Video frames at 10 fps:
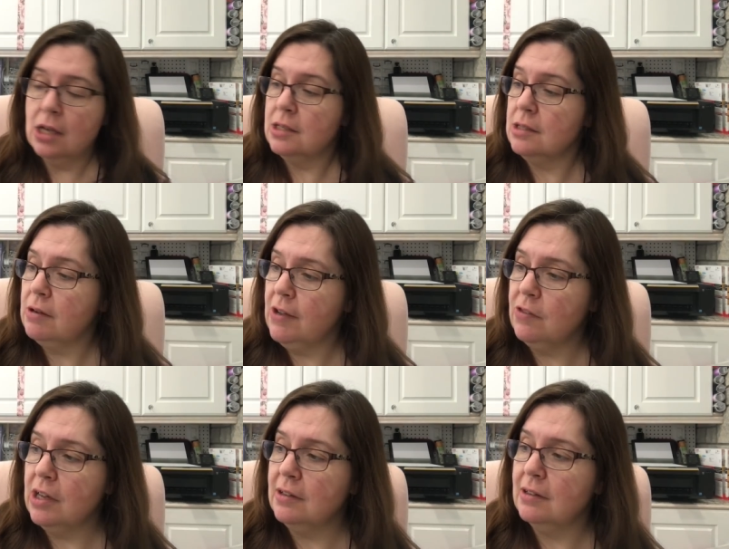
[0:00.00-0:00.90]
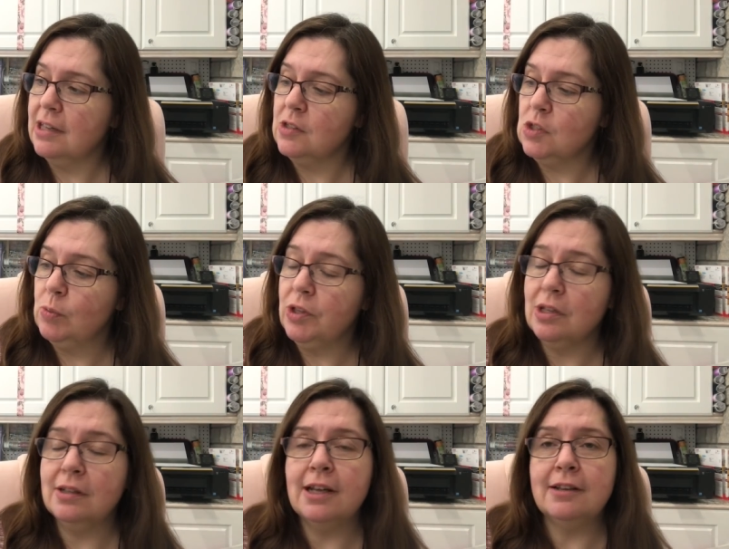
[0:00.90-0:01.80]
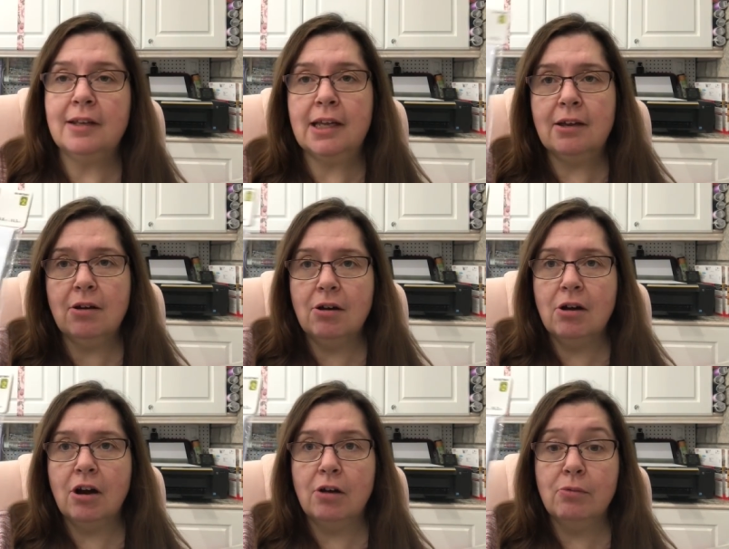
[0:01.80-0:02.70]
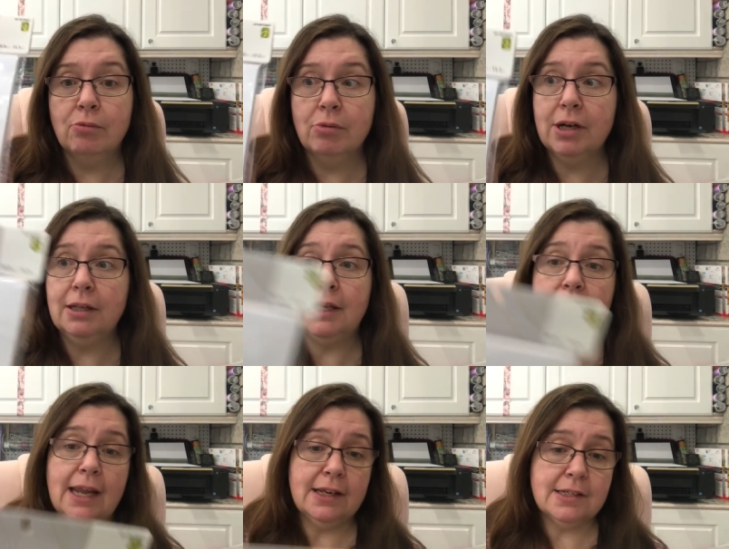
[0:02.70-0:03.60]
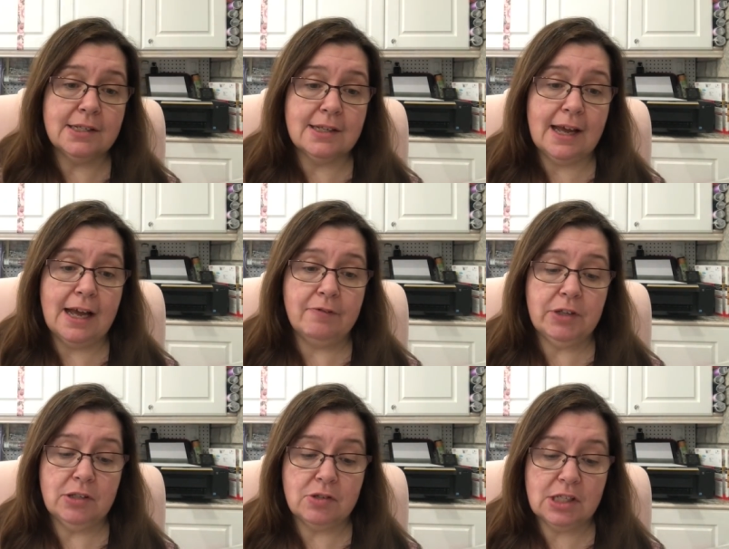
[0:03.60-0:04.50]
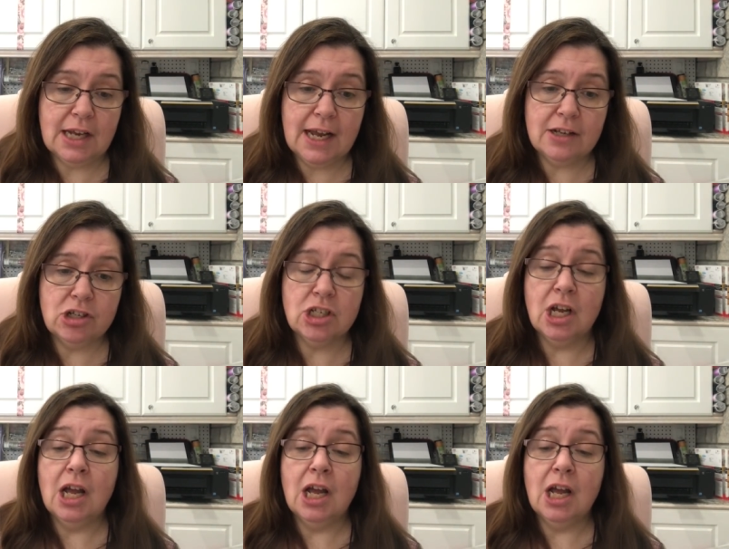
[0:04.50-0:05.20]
So I thought that's one thing that they are really handy to have in your stash.